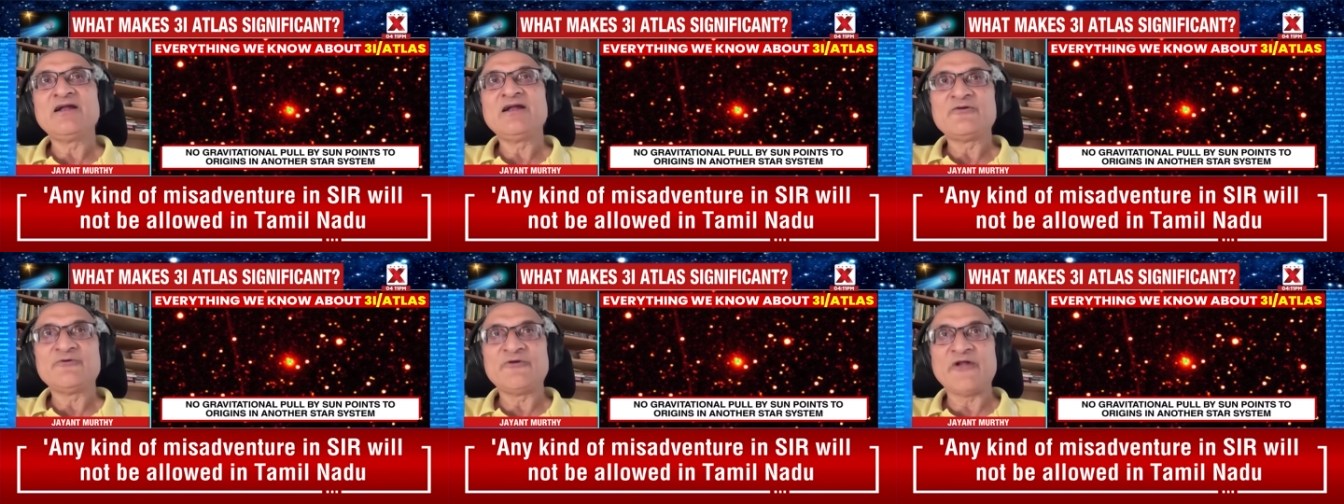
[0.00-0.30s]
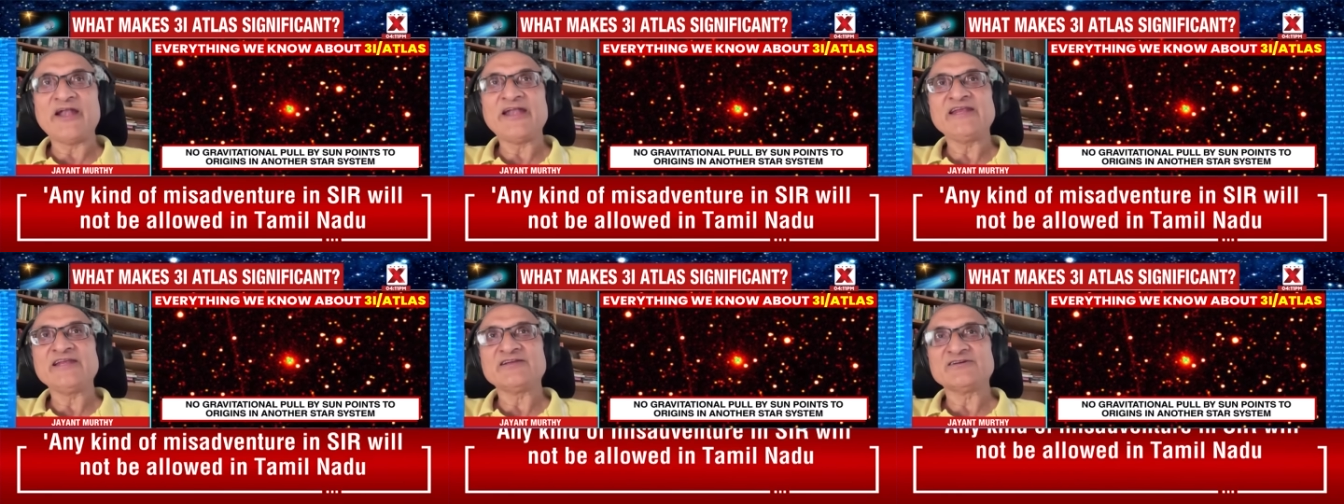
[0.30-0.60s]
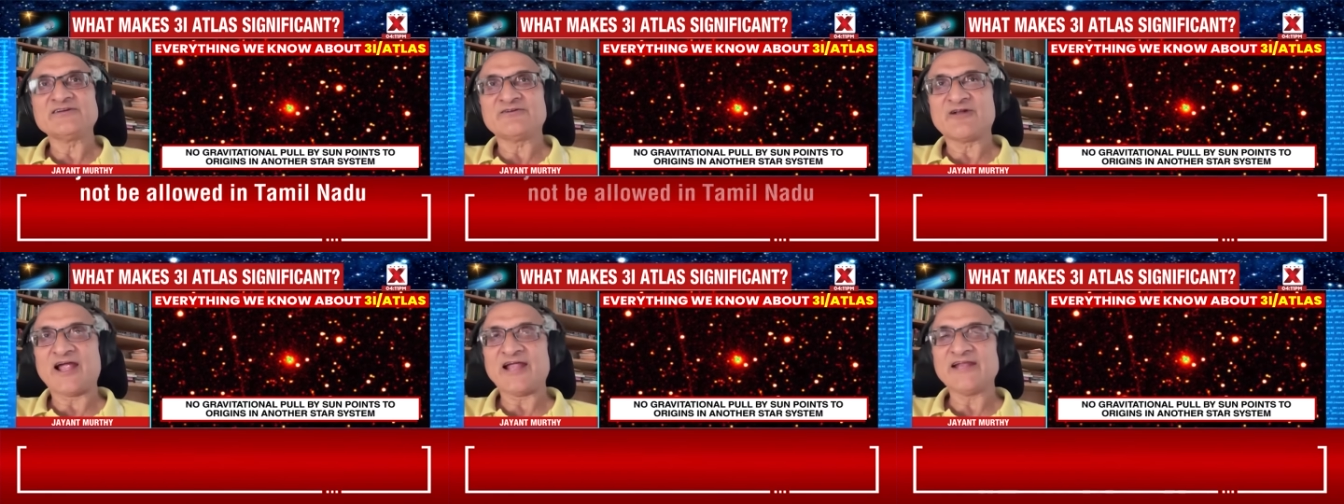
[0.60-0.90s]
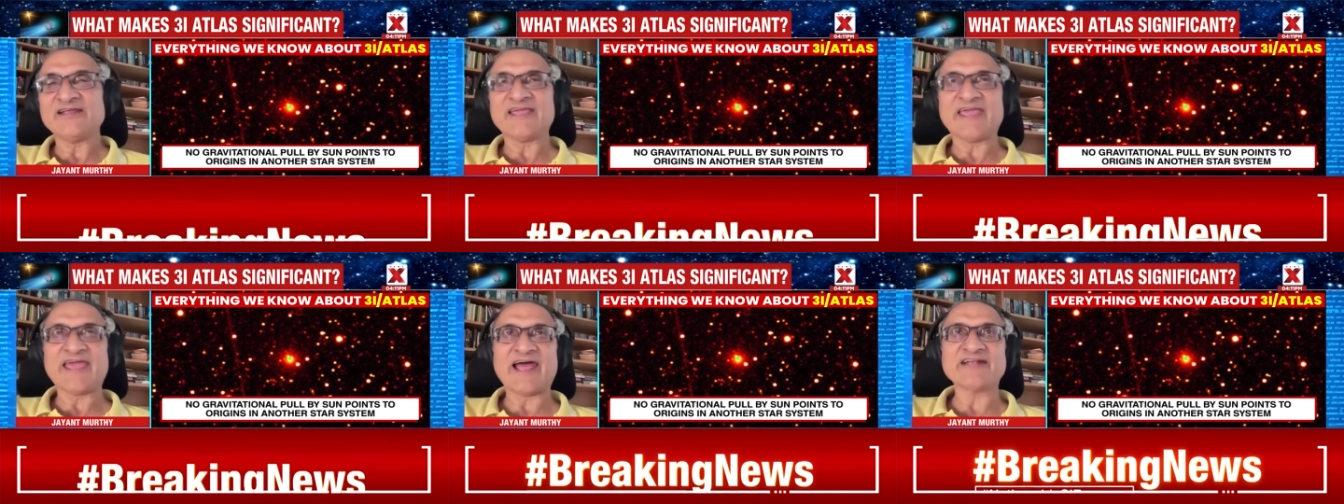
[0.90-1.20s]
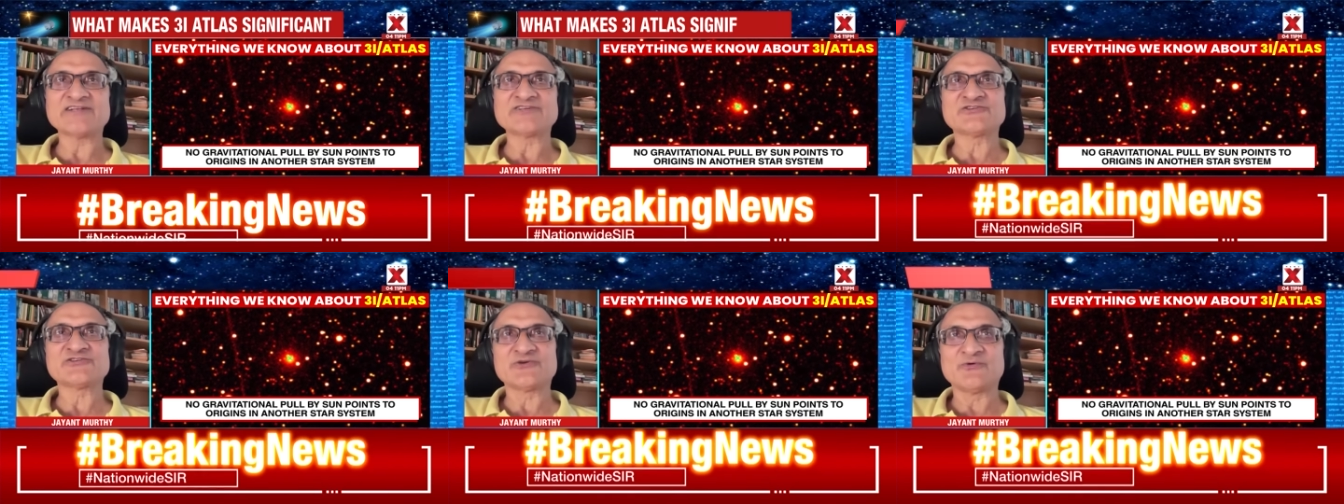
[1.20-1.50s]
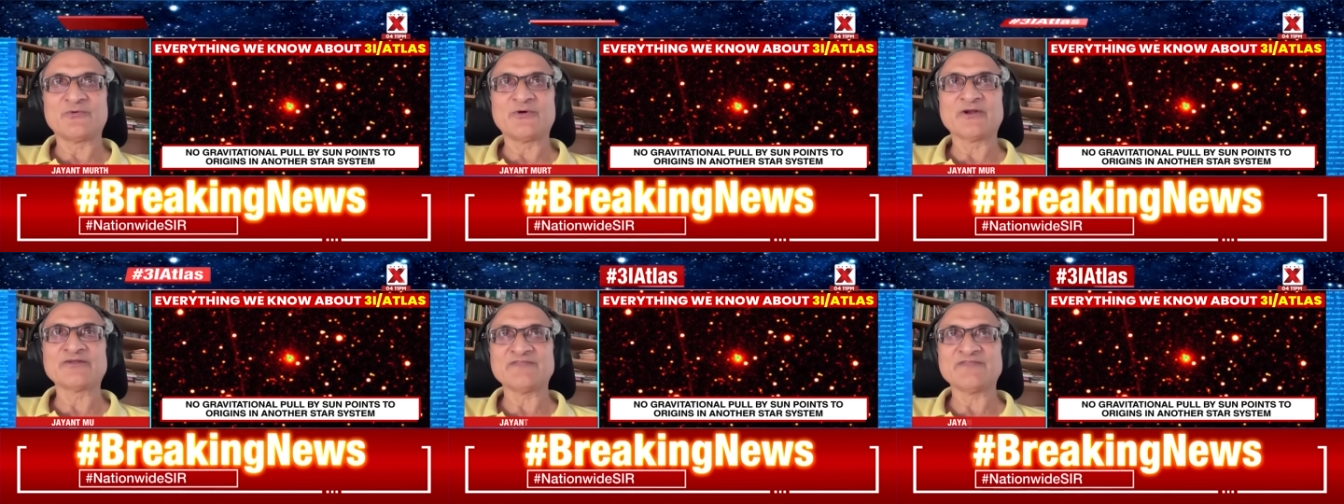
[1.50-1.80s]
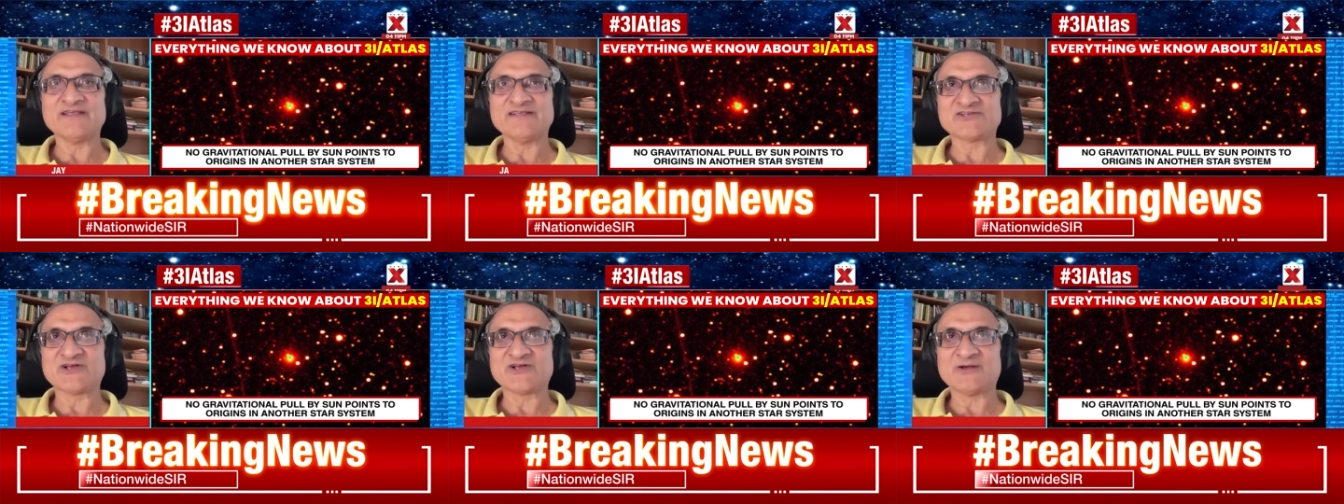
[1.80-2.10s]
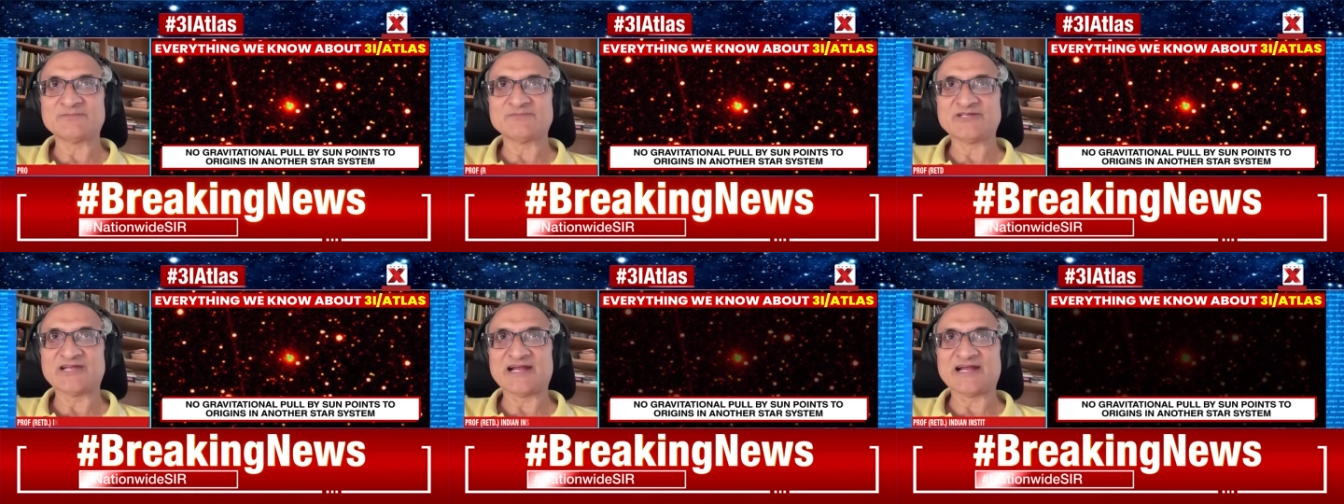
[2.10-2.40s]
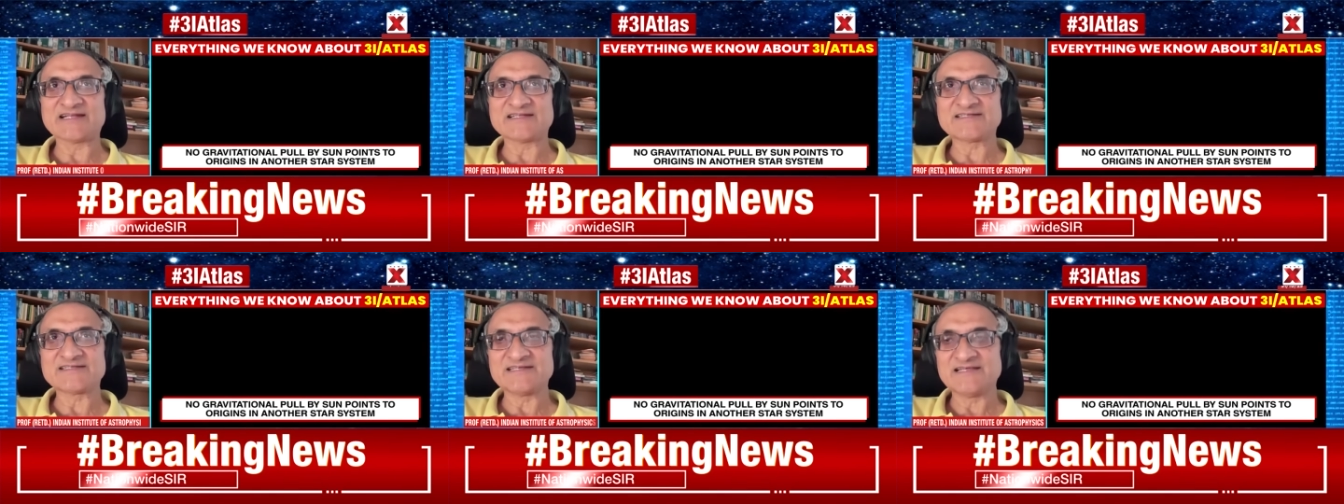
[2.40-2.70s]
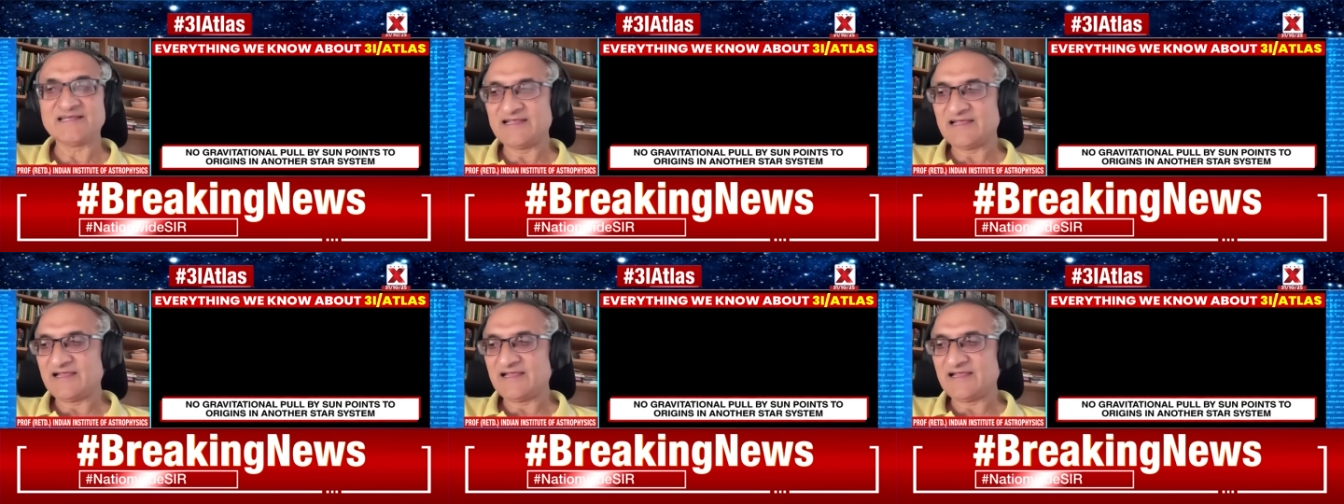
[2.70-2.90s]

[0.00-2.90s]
ready to try to catch one of these objects,